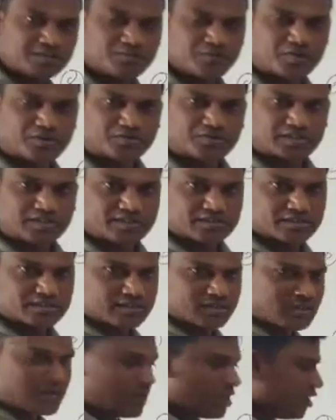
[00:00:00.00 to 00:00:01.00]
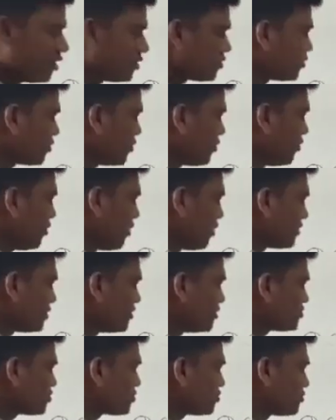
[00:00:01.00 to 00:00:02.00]
That is, we know that.
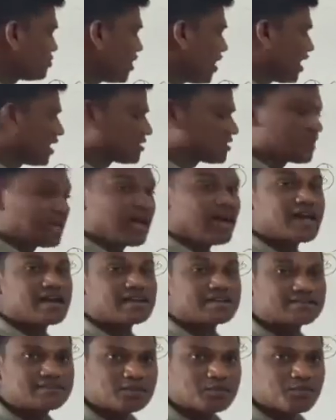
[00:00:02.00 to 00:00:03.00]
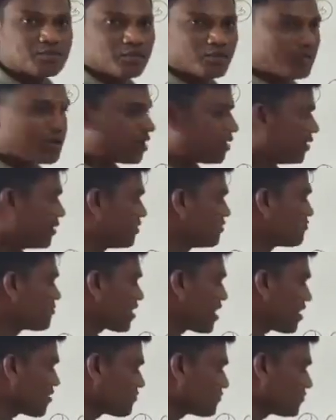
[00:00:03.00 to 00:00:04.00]
So these two are the
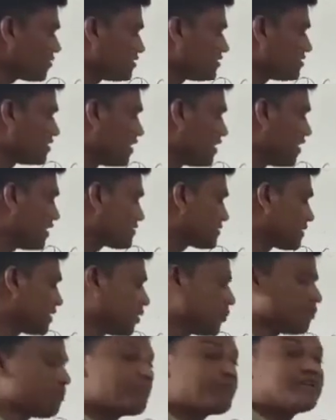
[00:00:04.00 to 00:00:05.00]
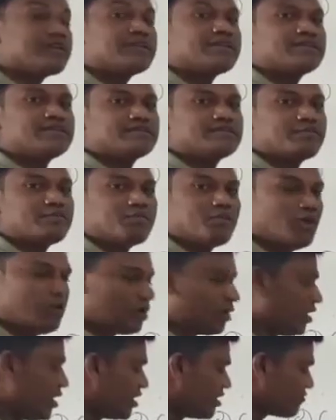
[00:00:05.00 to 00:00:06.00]
reciprocal. If f is less, P is
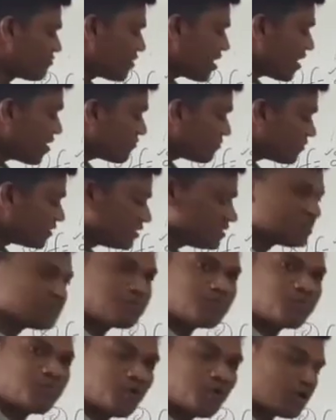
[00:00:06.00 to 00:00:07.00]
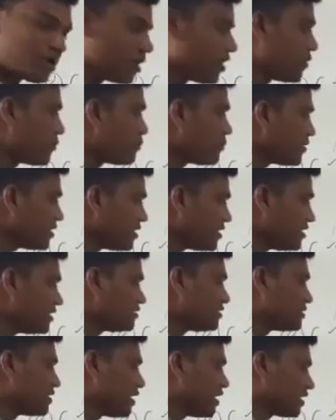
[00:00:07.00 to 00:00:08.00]
more. If f is more,
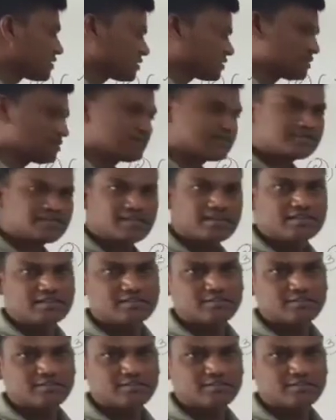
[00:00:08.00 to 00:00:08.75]
P is less.